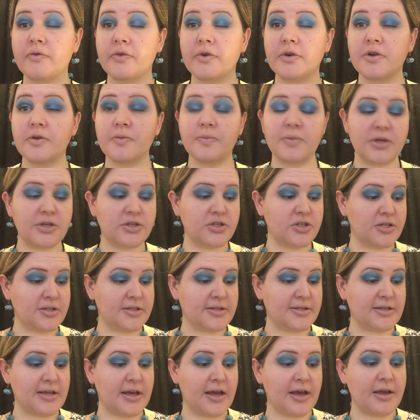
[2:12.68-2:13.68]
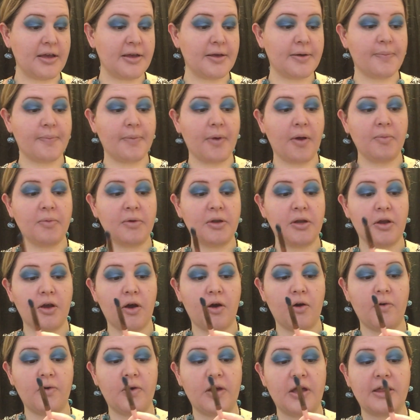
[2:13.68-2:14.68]
for dimension's sake, I'm gonna
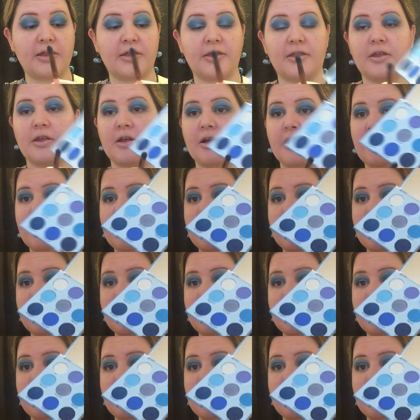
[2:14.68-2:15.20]
go with